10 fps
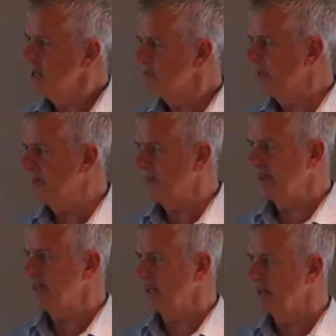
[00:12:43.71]
But the
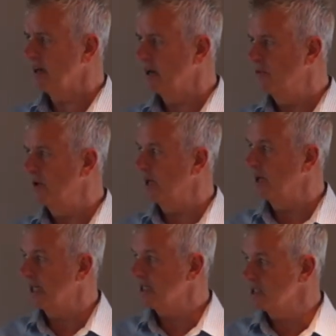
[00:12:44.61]
thing that I really
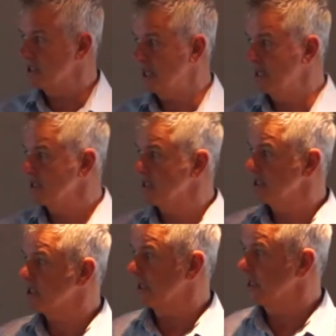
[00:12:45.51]
liked is unsolicited.